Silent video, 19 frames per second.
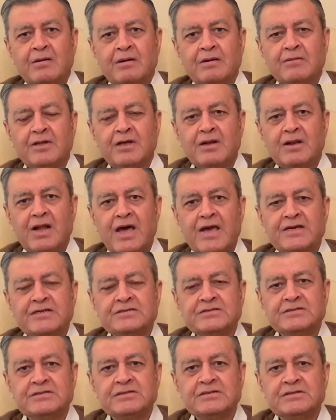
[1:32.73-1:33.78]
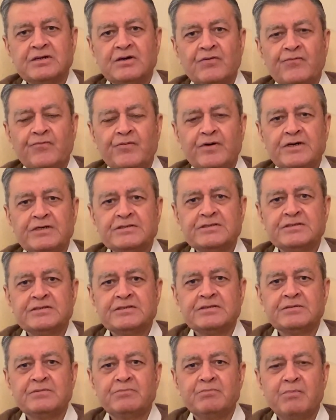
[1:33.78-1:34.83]
The likes of first
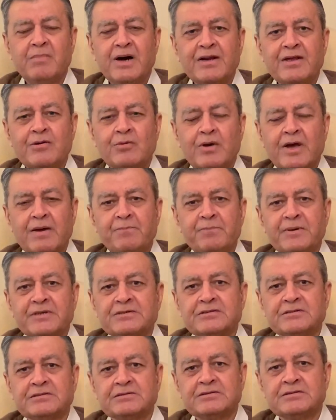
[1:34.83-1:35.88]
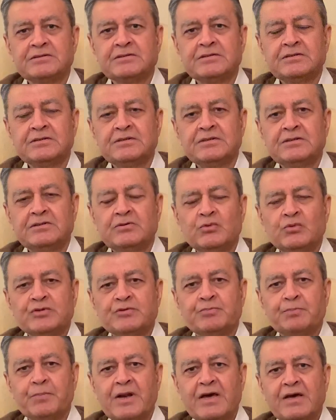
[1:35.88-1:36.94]
Mario Kempes, who was
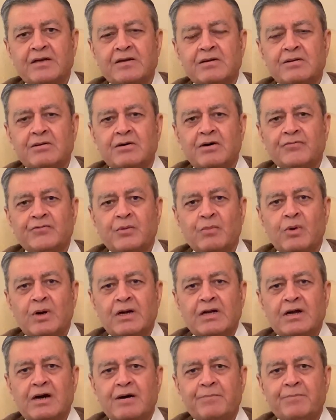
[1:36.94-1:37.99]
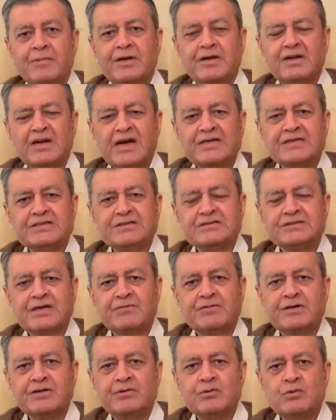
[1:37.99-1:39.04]
player of the World Cup in
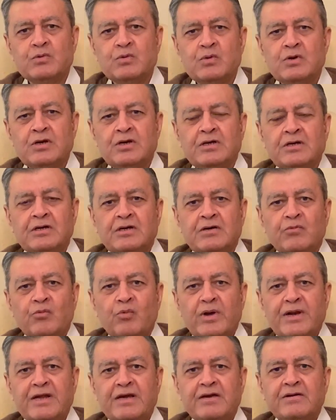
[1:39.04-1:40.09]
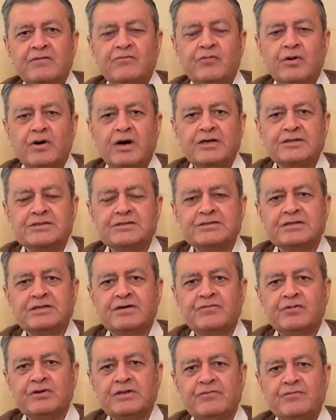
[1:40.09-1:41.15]
1972, winning for Argentina
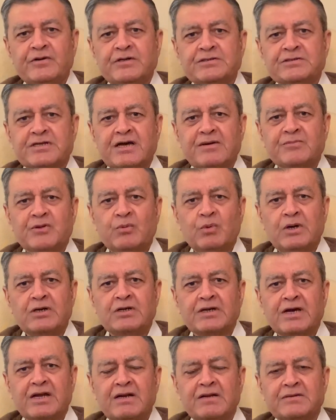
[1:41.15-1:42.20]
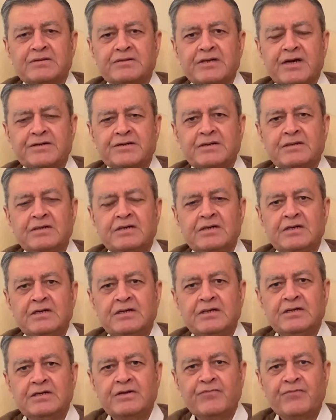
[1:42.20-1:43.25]
for the first time the world title,
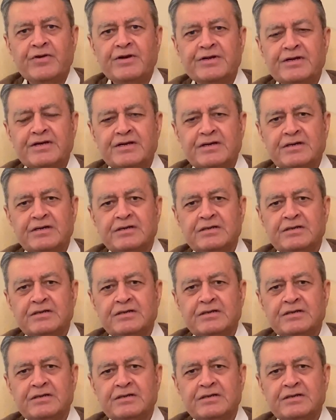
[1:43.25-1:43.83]
defeating